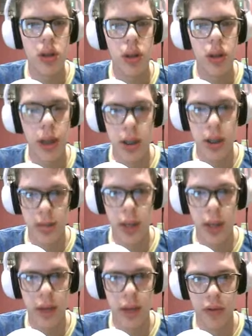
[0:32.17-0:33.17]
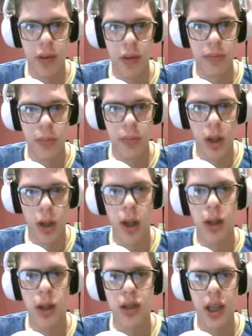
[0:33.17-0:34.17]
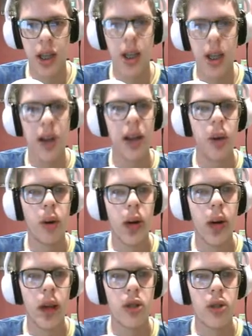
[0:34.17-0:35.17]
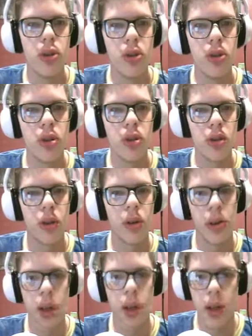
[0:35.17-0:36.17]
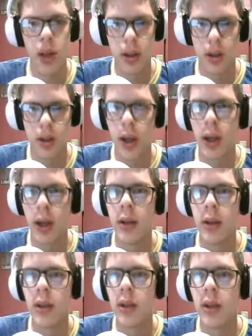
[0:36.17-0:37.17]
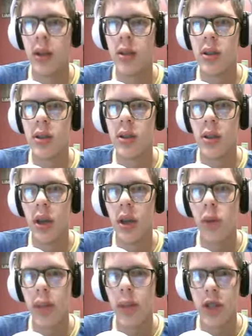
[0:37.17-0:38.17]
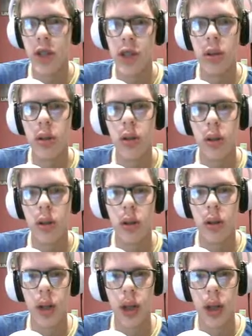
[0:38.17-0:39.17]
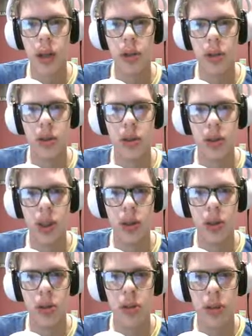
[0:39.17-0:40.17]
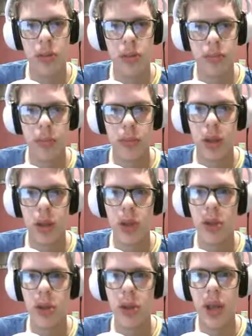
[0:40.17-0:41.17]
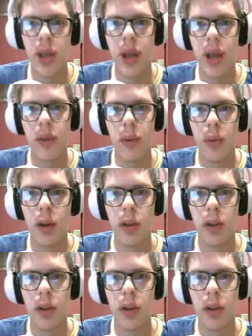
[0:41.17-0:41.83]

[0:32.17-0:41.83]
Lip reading: It's made for secondary or higher students. Let's go to the this is the homepage here, and you can see you can get it if you want.